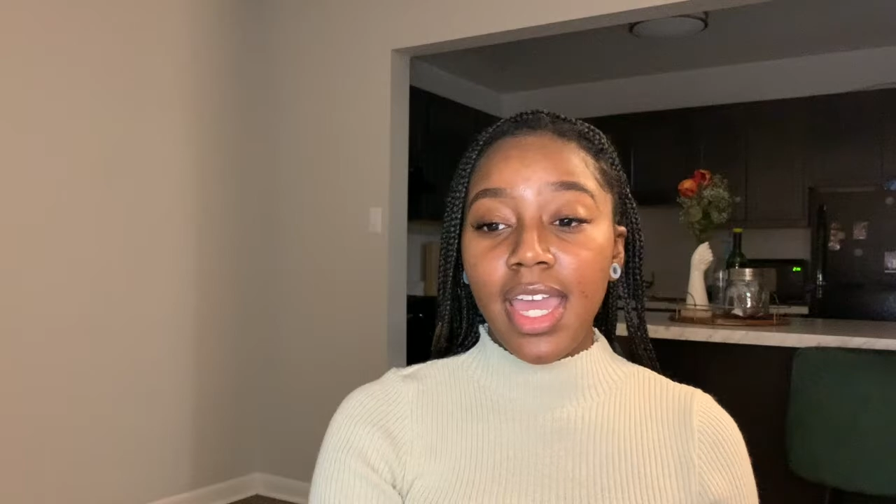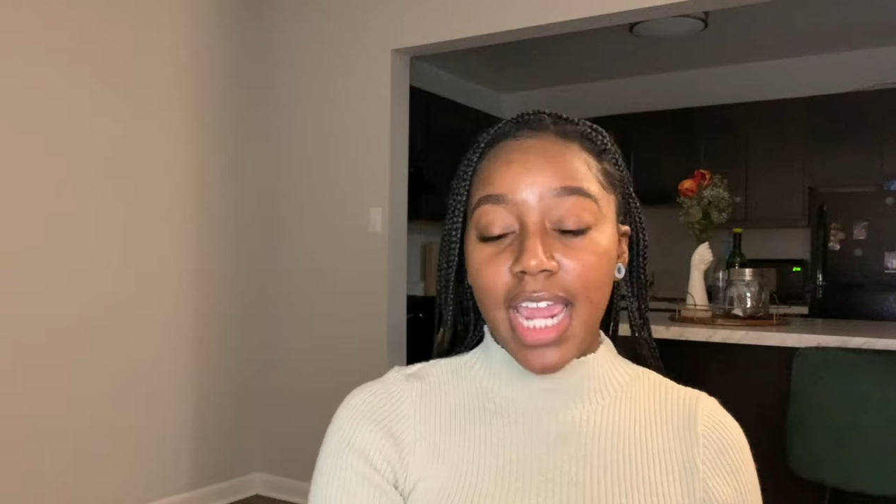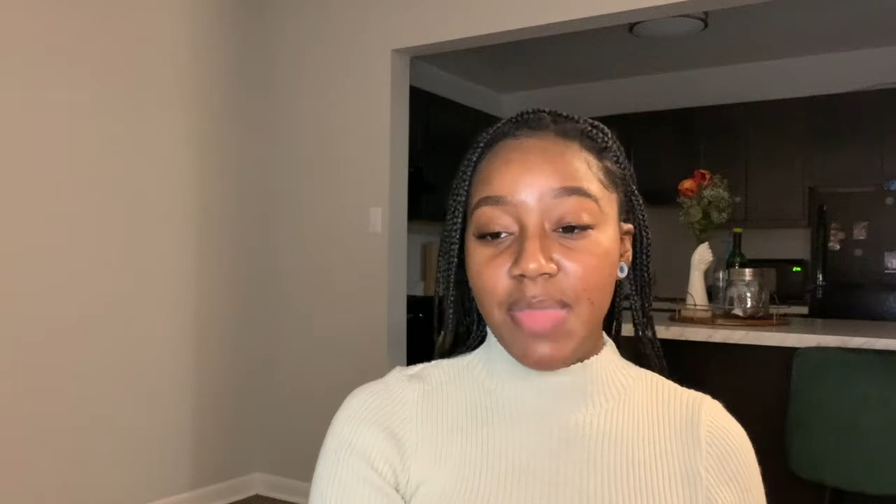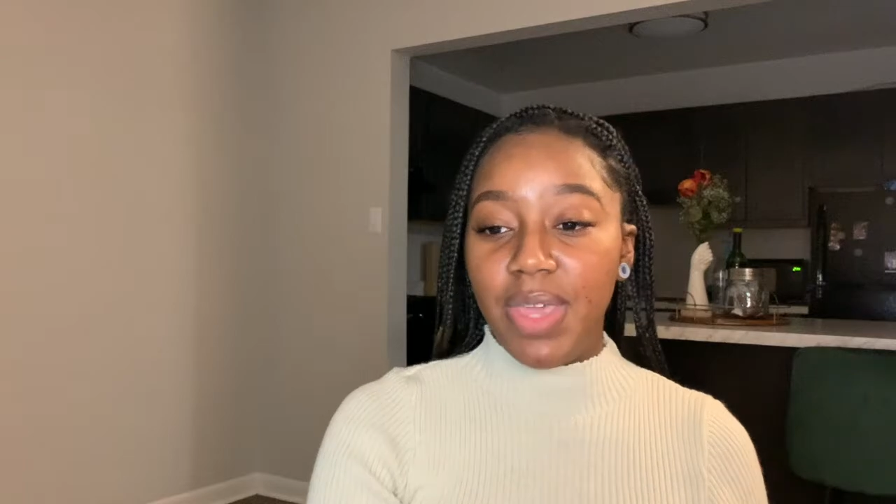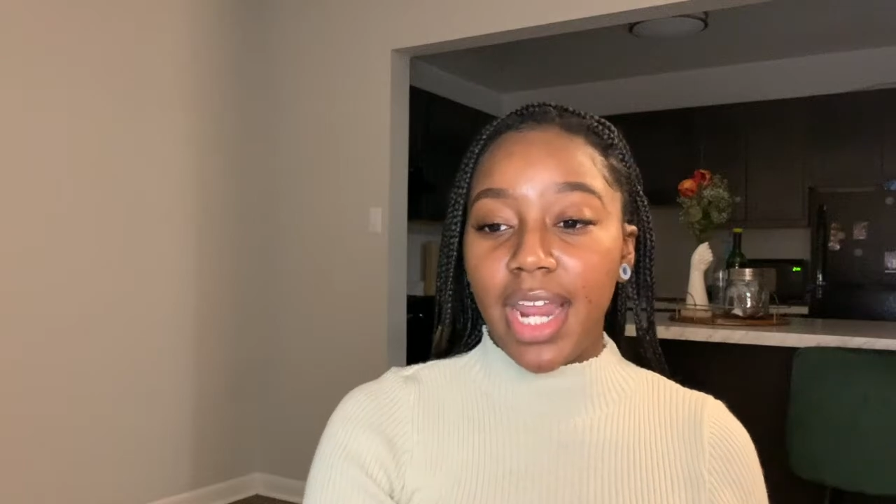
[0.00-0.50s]

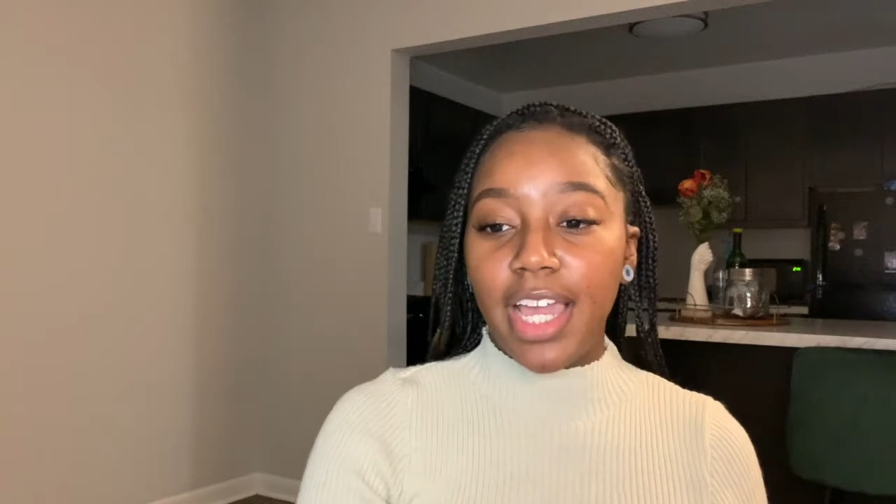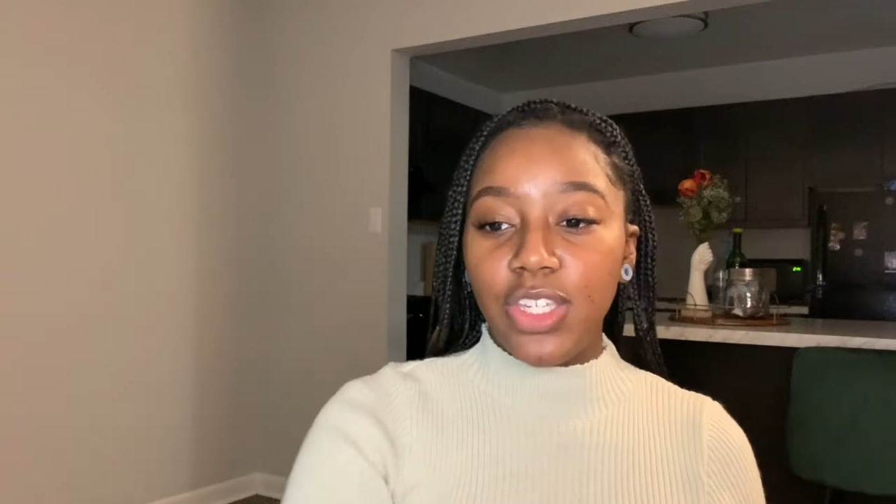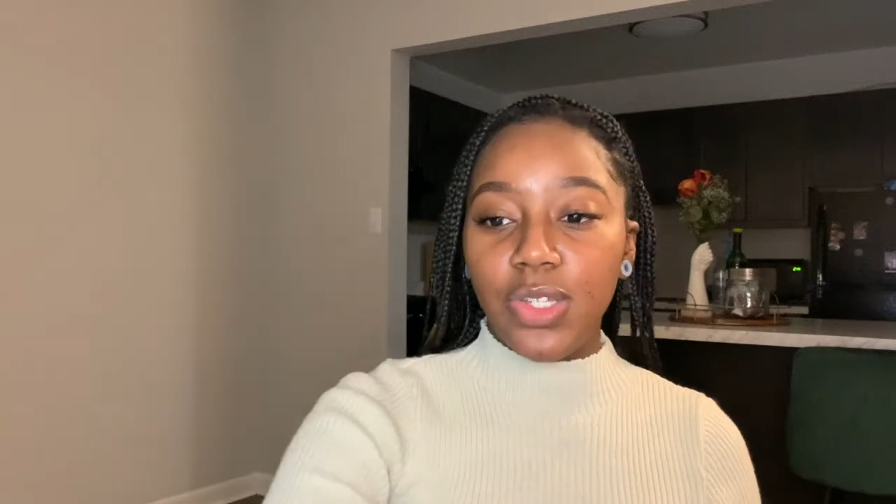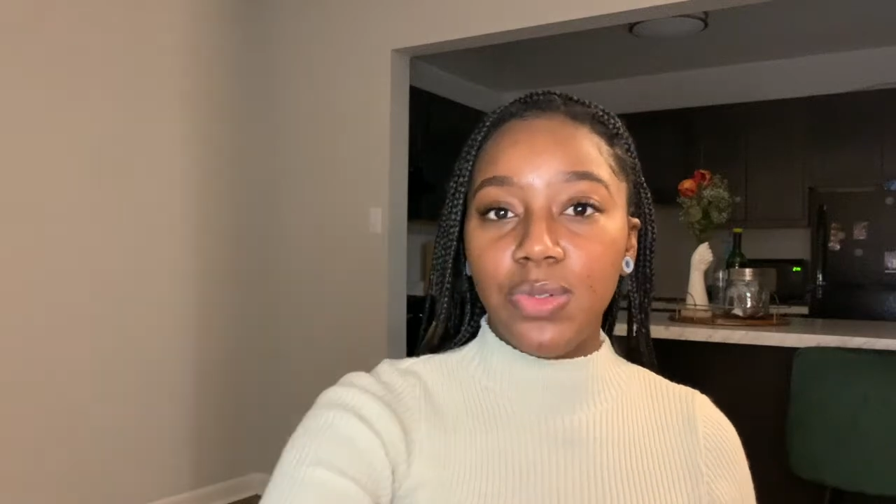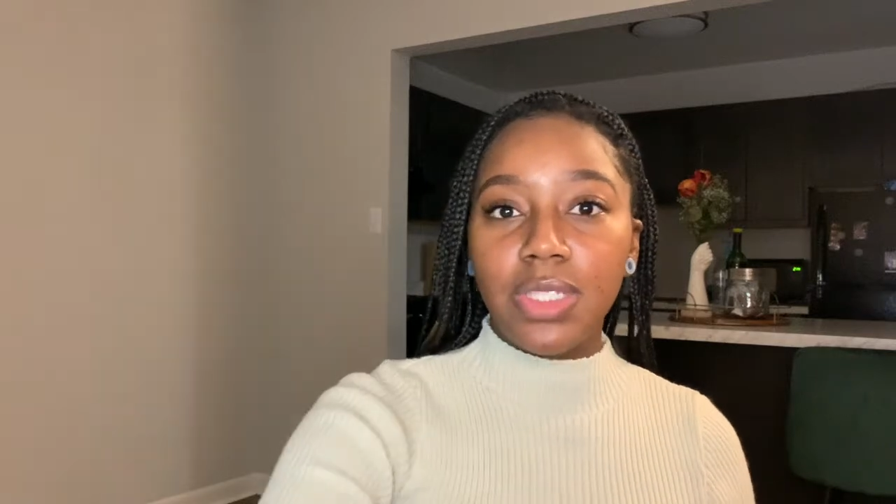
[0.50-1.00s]
and then I
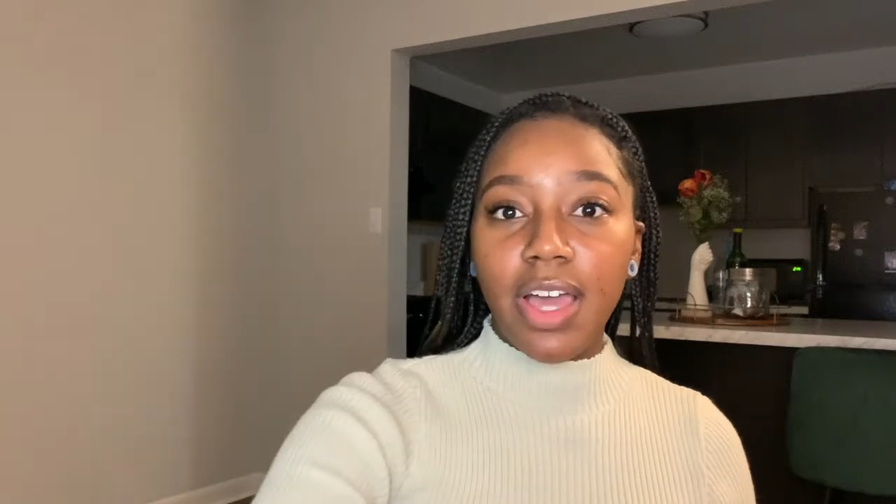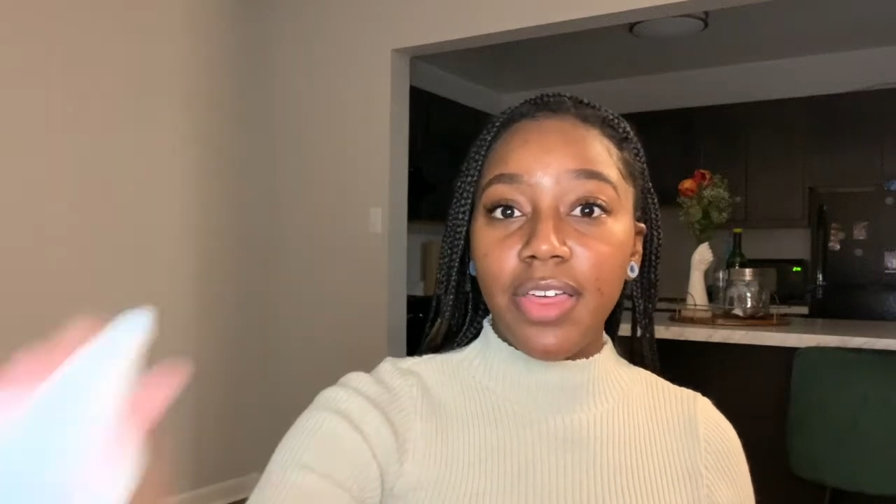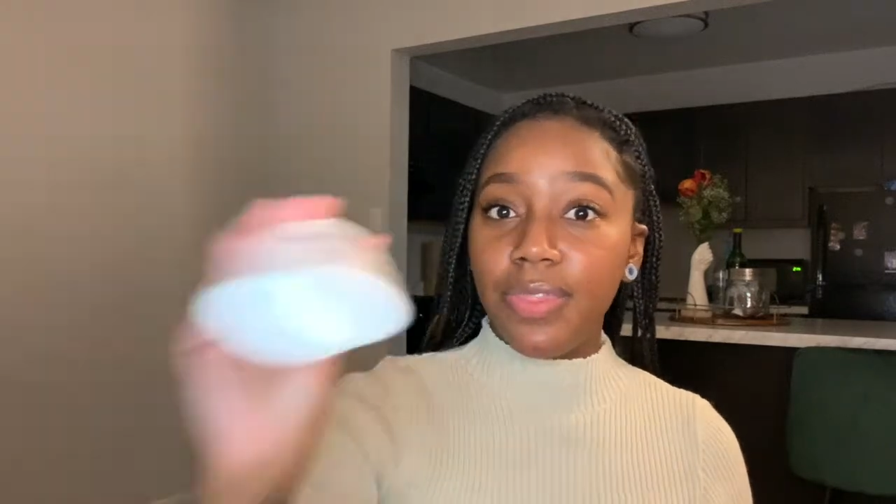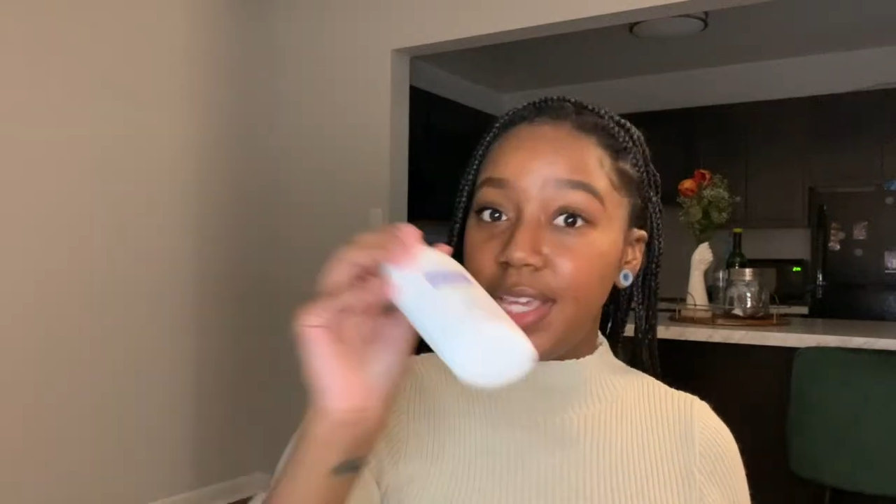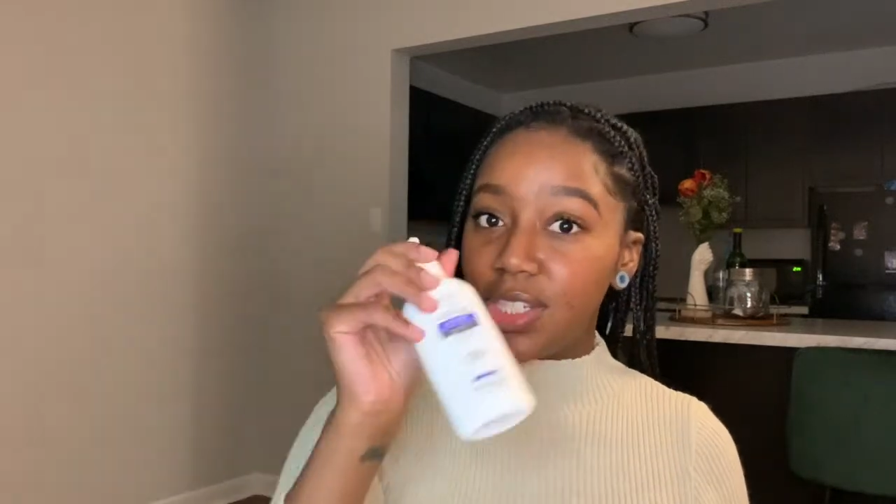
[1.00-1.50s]
use
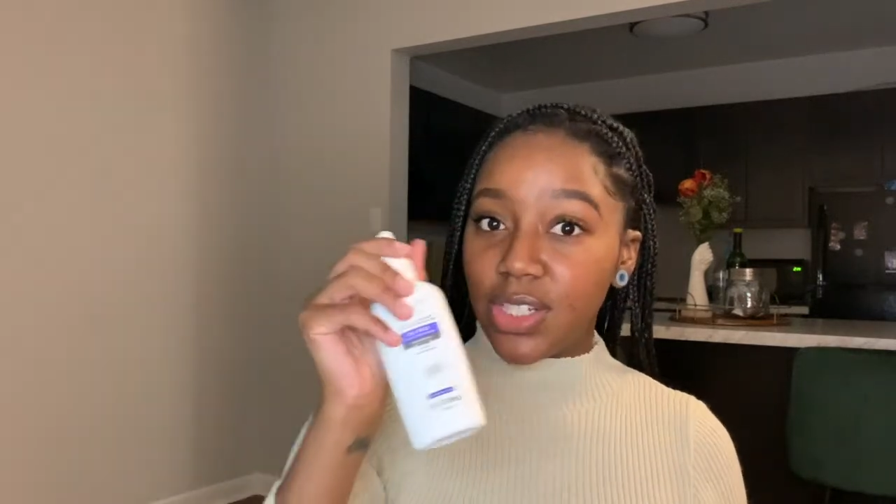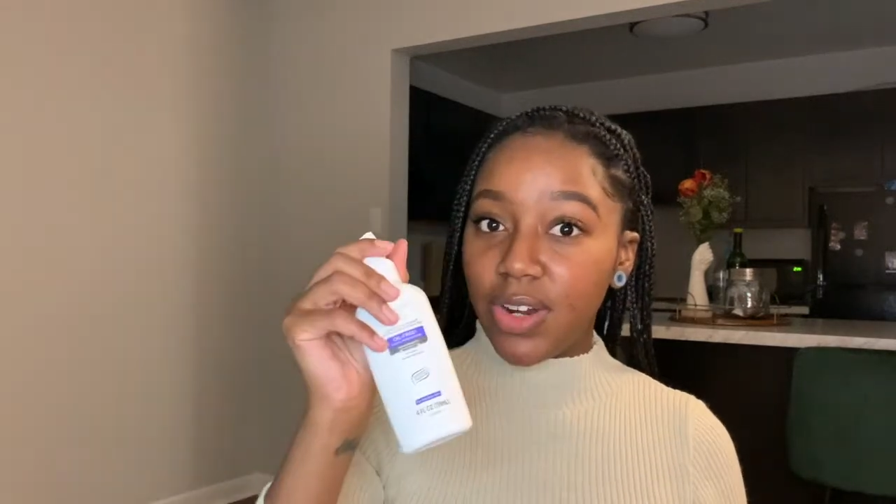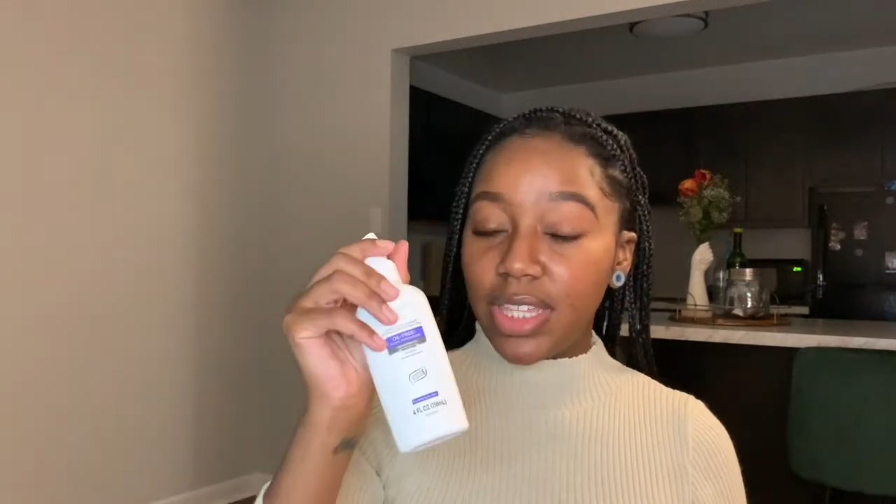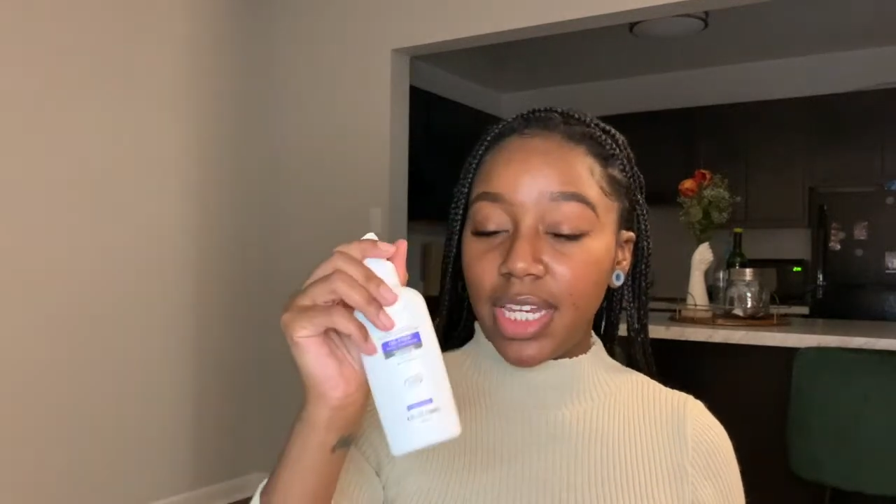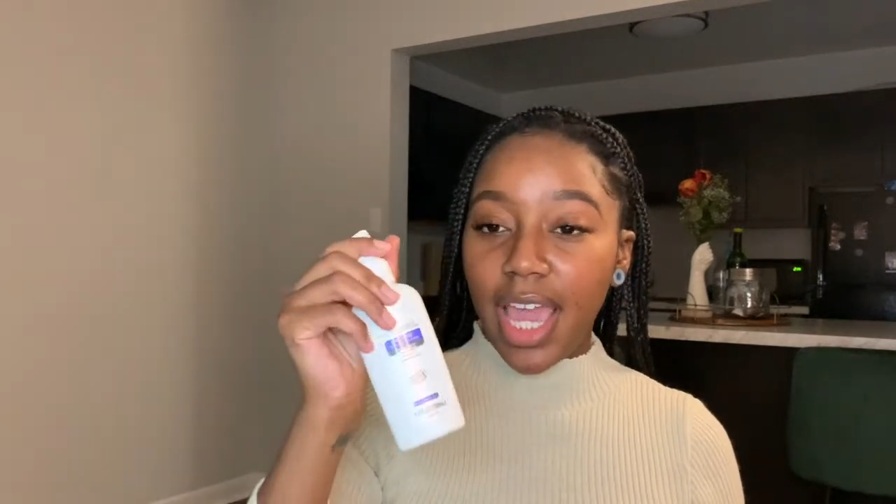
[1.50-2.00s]
this
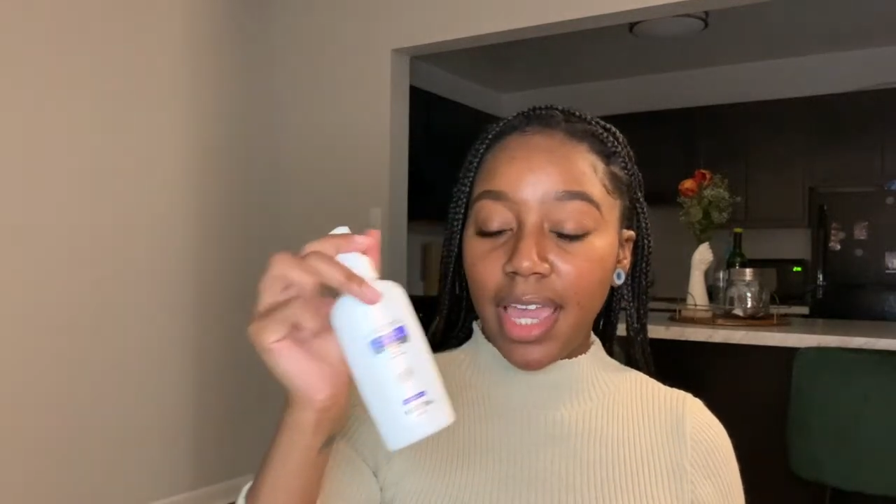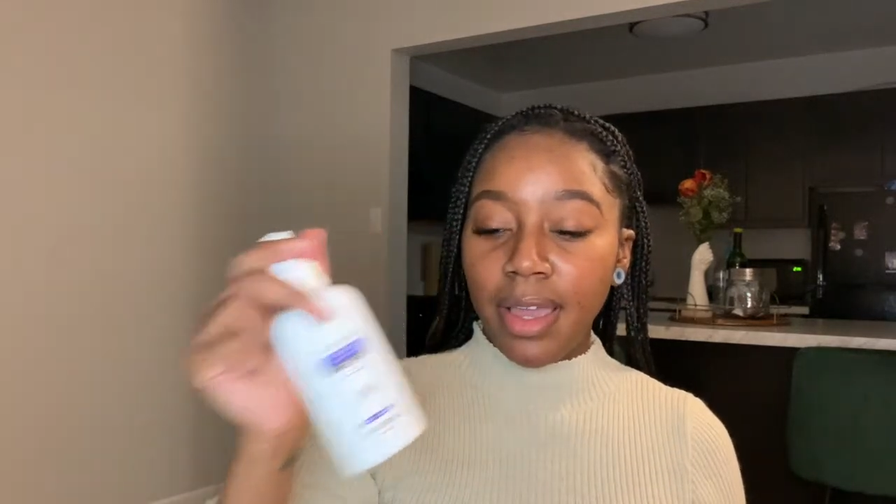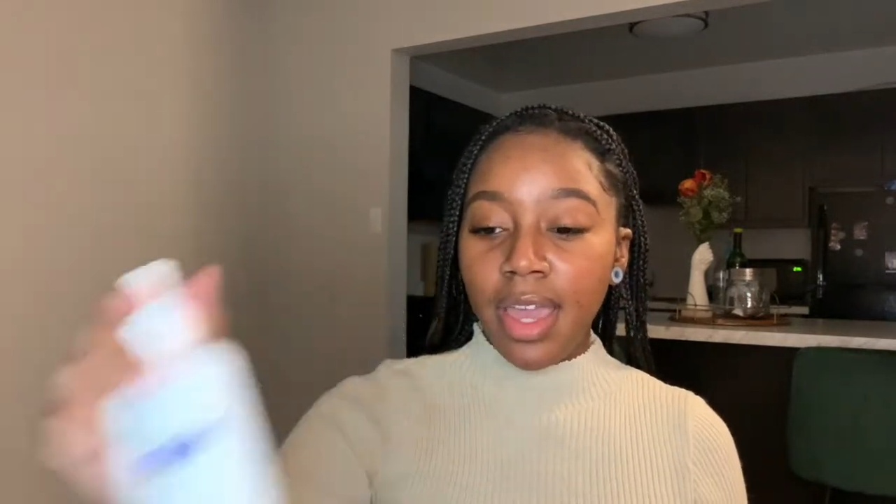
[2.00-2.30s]
during the day.